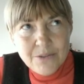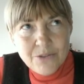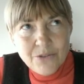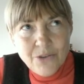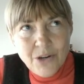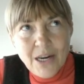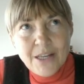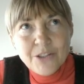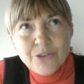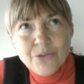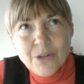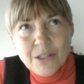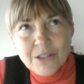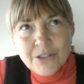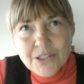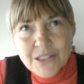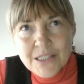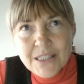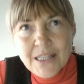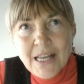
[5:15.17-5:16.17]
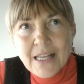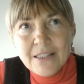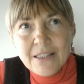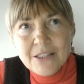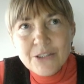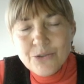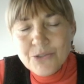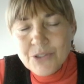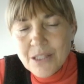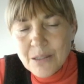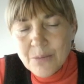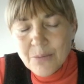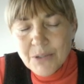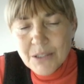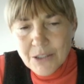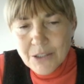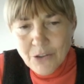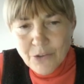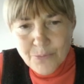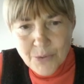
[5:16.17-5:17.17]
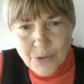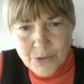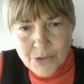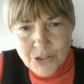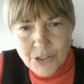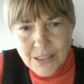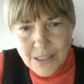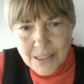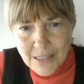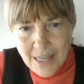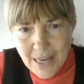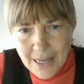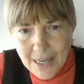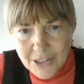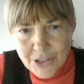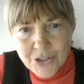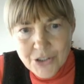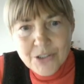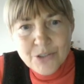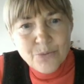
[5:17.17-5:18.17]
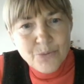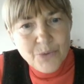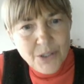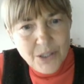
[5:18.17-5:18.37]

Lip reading: trying to understand the sustainability of projects and actions,